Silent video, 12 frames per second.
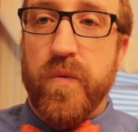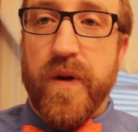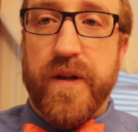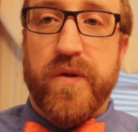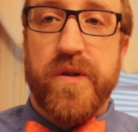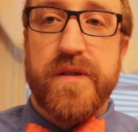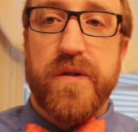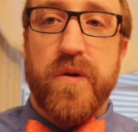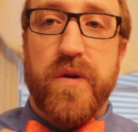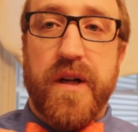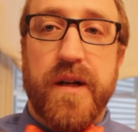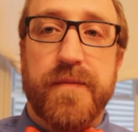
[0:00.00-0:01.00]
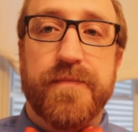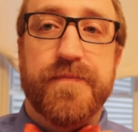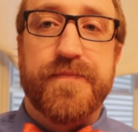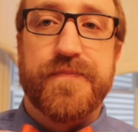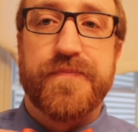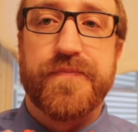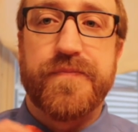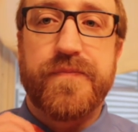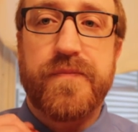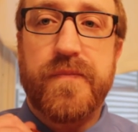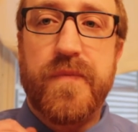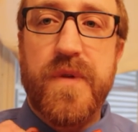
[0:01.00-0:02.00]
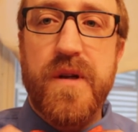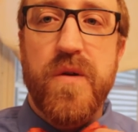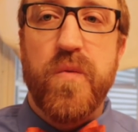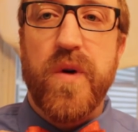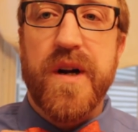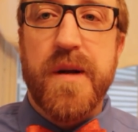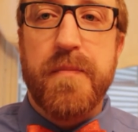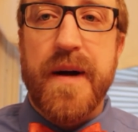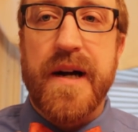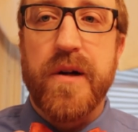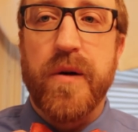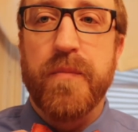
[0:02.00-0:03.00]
with Chris Oaken wearing a